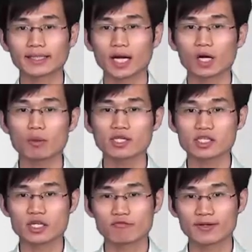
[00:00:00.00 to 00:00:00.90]

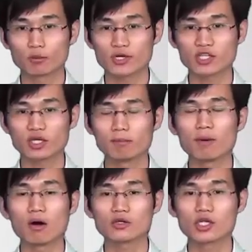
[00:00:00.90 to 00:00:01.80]
current configuration
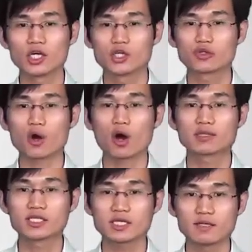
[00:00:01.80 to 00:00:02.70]
command to
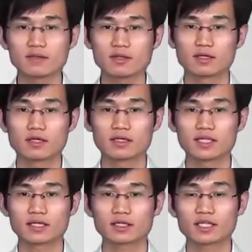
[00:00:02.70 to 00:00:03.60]
obtain
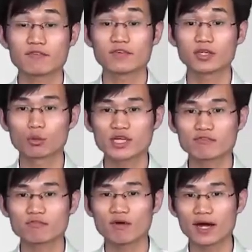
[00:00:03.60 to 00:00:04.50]
the
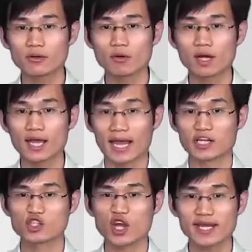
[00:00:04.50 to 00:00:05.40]
configuration file
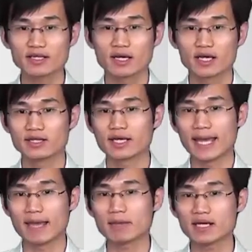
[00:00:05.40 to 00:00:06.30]
and check the
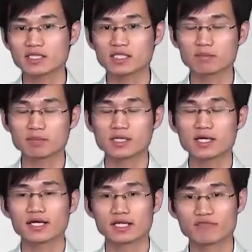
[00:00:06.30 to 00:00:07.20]
MSTP
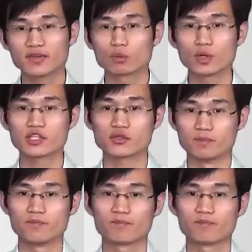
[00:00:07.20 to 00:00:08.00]
configuration.